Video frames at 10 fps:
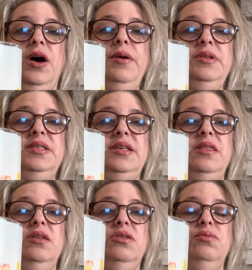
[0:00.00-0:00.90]
I would say
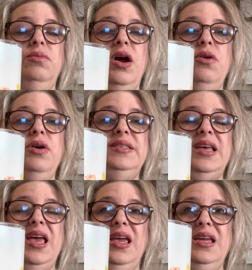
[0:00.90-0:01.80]
the throw is
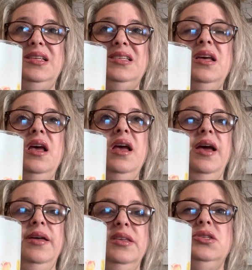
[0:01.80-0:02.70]
8
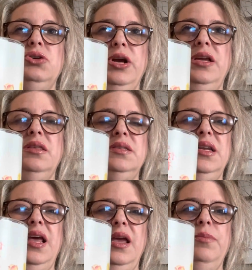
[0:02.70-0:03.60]
and the strength is
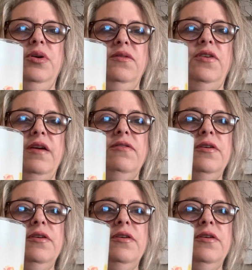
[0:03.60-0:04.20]
an 8.5.